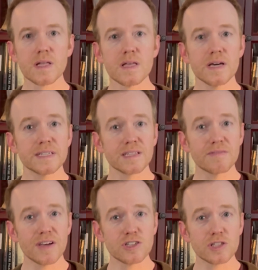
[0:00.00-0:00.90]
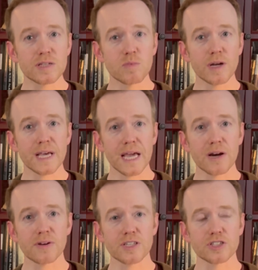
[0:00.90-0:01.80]
until eventually one
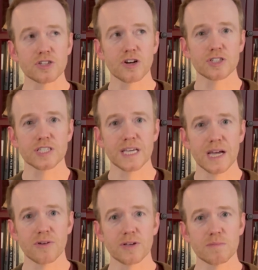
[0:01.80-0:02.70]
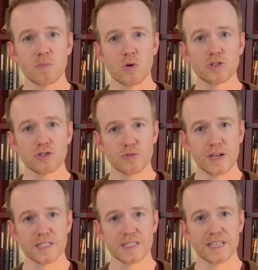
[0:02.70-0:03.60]
area starts carrying more
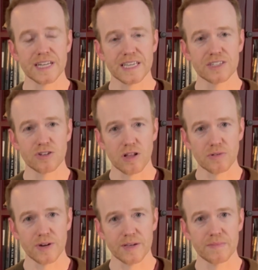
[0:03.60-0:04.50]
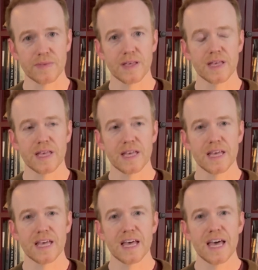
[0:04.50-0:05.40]
stress than it can tolerate.
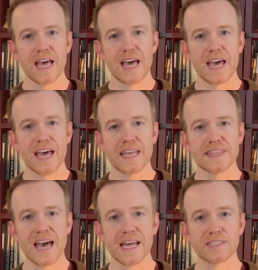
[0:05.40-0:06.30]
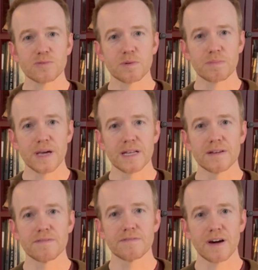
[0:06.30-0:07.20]
And that's when pain
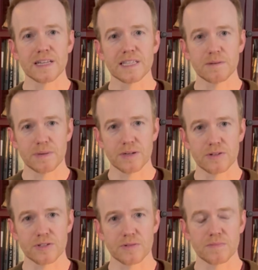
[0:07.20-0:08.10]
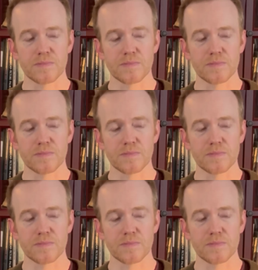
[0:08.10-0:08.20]
finally appears.